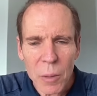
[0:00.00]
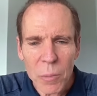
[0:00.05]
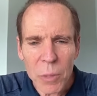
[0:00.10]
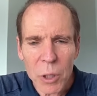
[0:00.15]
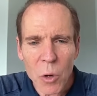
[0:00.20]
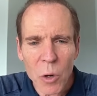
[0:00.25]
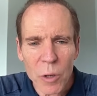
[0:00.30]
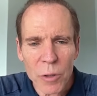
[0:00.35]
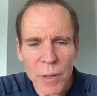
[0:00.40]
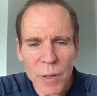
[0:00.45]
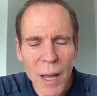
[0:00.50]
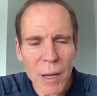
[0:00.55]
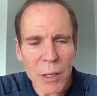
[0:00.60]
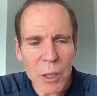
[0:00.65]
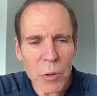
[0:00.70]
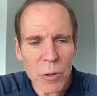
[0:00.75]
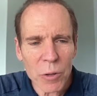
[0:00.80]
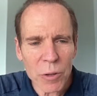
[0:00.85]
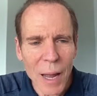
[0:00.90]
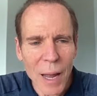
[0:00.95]
because now
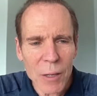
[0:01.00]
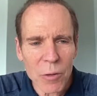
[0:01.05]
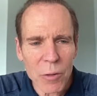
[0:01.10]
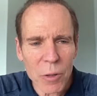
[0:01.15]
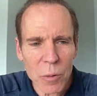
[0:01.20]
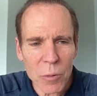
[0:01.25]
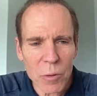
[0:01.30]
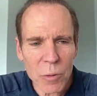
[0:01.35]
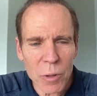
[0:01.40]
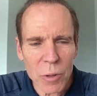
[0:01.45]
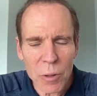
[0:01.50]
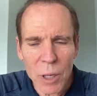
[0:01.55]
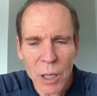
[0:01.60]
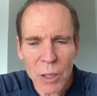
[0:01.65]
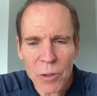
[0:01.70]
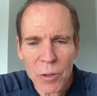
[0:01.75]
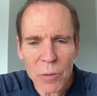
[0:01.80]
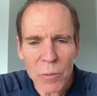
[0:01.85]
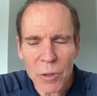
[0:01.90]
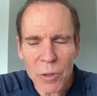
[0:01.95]
your, satur- your
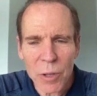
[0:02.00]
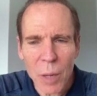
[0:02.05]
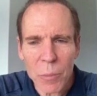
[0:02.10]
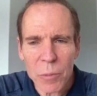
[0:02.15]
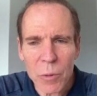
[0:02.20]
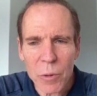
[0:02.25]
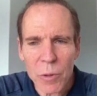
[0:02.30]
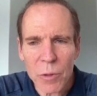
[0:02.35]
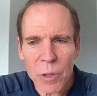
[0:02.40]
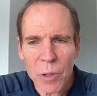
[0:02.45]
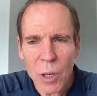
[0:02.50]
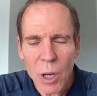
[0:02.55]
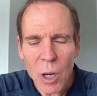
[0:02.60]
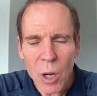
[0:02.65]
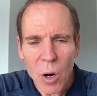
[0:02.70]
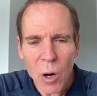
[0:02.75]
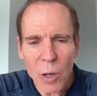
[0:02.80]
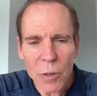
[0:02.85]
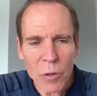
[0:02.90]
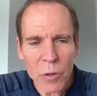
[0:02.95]
insulin receptors
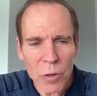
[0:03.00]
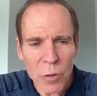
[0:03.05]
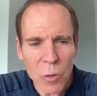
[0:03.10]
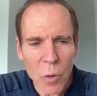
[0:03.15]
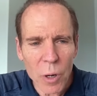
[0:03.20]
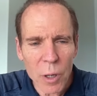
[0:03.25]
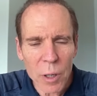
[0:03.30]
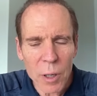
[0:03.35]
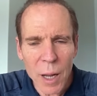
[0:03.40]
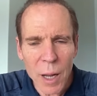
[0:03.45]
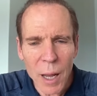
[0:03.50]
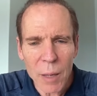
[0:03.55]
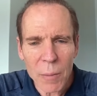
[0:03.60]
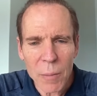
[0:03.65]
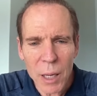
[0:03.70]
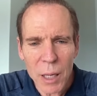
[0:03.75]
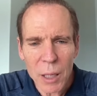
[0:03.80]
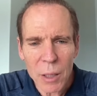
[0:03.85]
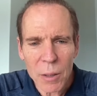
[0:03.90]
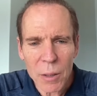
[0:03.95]
are distorted and
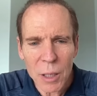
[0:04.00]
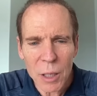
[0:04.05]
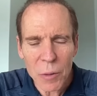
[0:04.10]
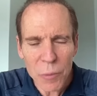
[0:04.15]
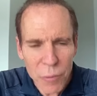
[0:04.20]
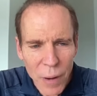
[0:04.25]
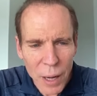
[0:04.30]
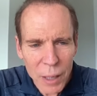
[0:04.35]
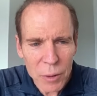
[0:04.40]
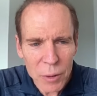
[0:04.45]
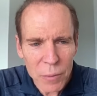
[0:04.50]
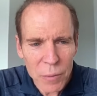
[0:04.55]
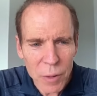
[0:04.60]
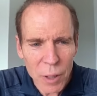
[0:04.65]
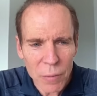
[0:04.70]
made ineffective.